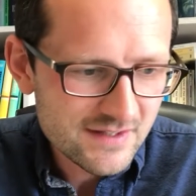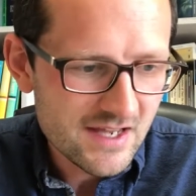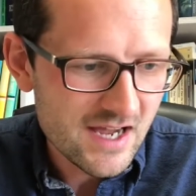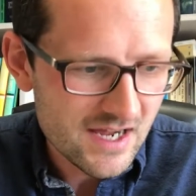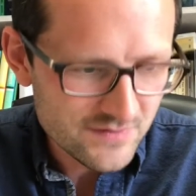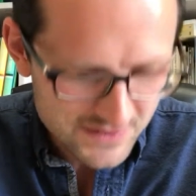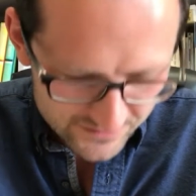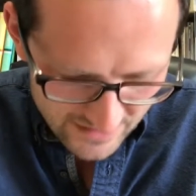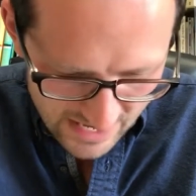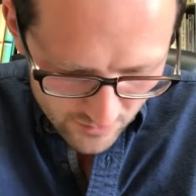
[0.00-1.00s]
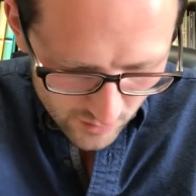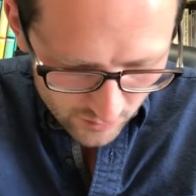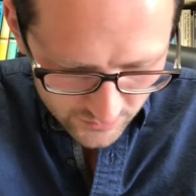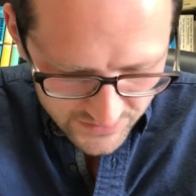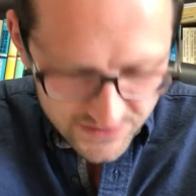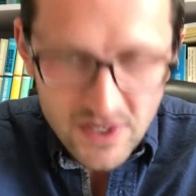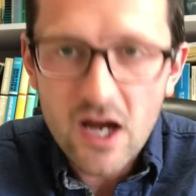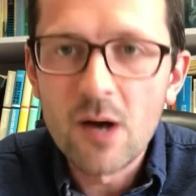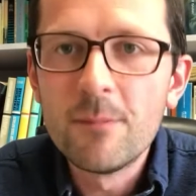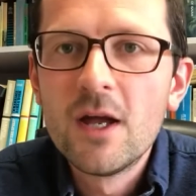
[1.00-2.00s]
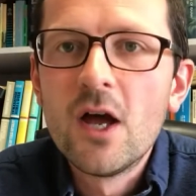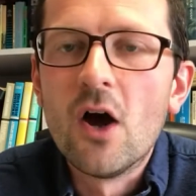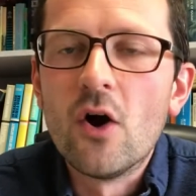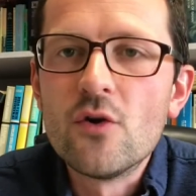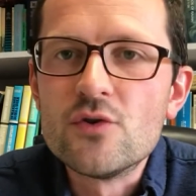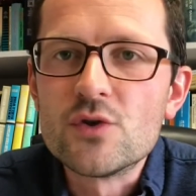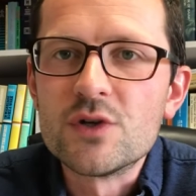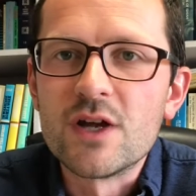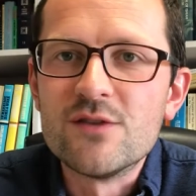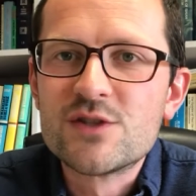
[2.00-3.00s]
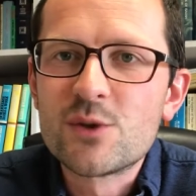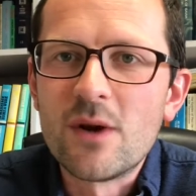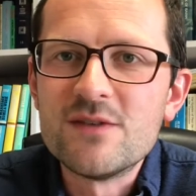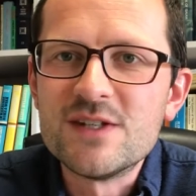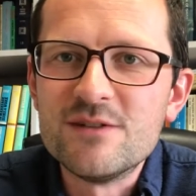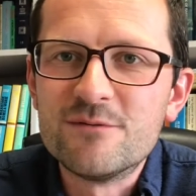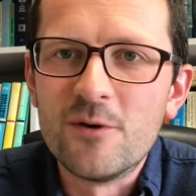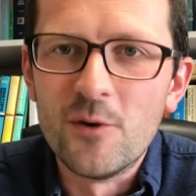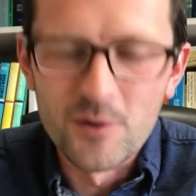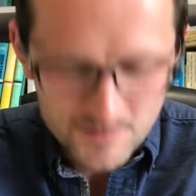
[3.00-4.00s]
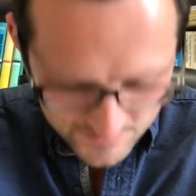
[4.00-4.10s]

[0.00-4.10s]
And today we're on Psalm 124.